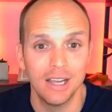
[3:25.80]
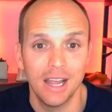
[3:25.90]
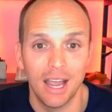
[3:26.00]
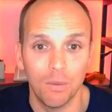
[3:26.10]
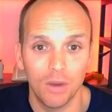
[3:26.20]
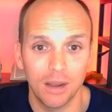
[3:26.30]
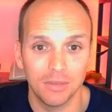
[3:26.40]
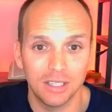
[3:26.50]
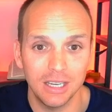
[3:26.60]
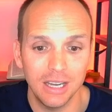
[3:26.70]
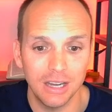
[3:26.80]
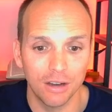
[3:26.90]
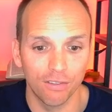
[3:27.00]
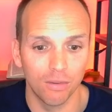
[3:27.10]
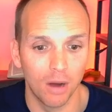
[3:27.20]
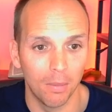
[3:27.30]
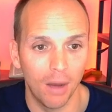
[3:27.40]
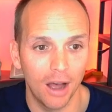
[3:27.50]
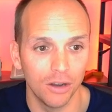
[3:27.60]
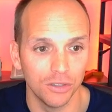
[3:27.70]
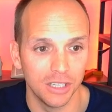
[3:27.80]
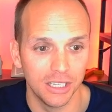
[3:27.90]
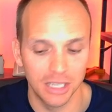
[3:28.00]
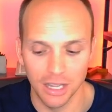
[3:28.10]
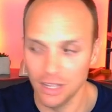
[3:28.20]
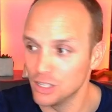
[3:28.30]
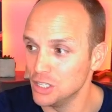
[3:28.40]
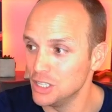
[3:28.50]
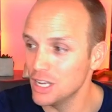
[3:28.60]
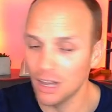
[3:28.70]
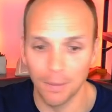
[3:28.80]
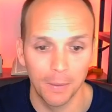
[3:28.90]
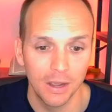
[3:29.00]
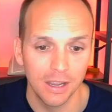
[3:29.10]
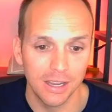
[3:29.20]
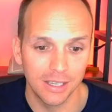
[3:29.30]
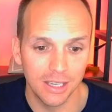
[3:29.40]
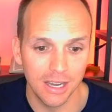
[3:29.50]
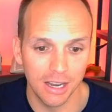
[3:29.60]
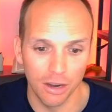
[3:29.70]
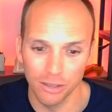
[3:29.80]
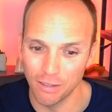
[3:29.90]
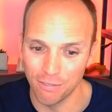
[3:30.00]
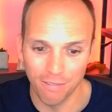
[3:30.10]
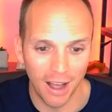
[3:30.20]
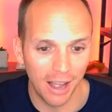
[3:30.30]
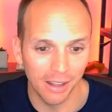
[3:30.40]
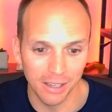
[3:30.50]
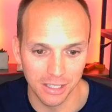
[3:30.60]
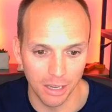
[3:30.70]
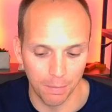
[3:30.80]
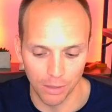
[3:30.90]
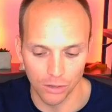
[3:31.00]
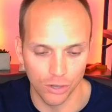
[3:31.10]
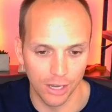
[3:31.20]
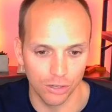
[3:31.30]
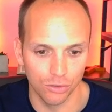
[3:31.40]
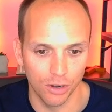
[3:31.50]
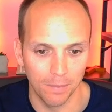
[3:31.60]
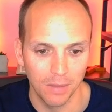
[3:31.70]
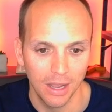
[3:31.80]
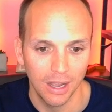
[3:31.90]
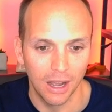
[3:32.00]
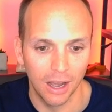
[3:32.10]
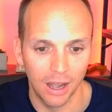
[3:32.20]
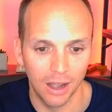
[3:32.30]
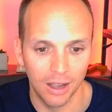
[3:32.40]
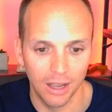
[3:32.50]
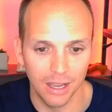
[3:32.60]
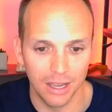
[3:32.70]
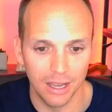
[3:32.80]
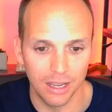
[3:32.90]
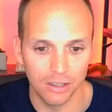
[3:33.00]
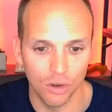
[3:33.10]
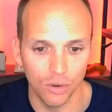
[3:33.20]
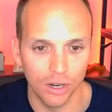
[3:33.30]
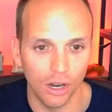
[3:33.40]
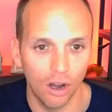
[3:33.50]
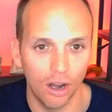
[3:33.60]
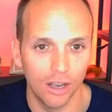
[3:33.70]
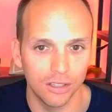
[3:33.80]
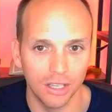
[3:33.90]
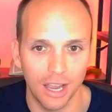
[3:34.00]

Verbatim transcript: And what I'm seeing here from our models is that this dip, you see it here, it's a violent dip in the jet stream, uh, is going to cause a